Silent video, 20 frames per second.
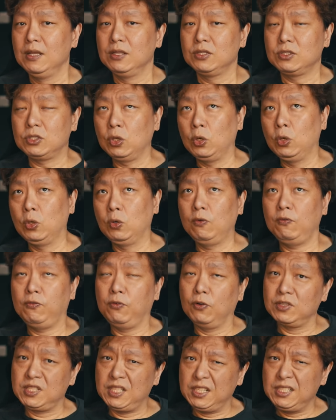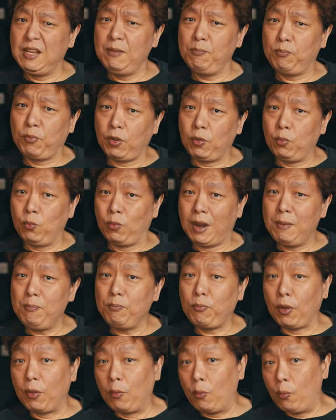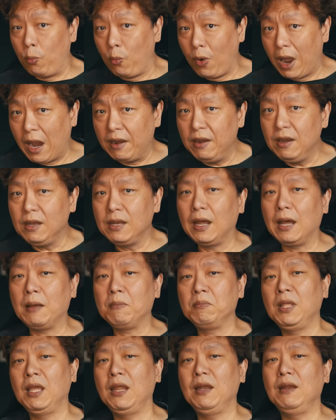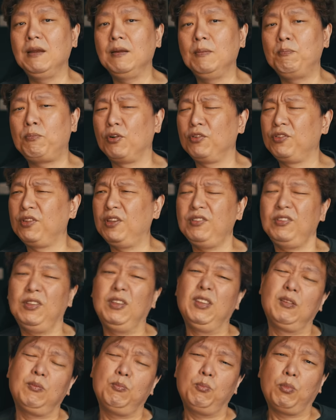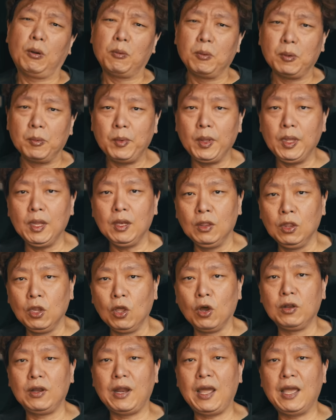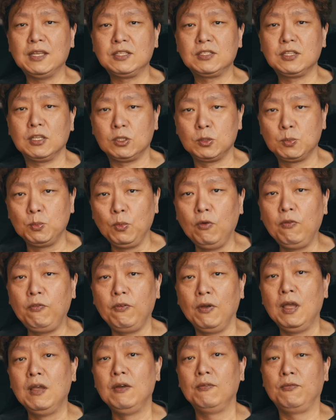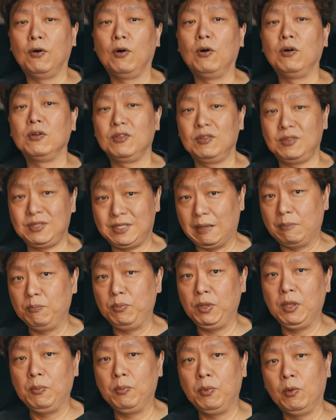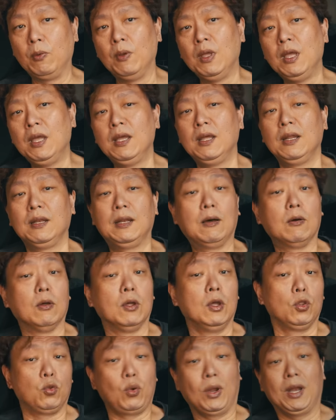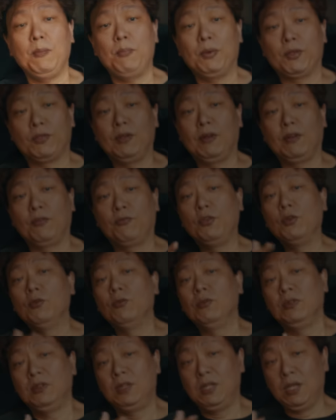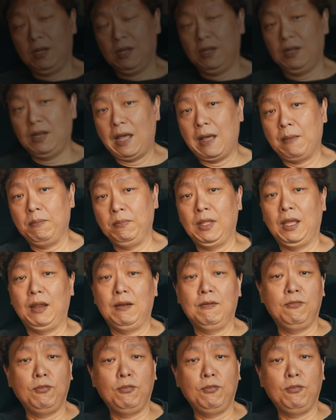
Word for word: So for 16.1.1, the update process is probably not as smooth for some people. Now, 20% of you didn't update.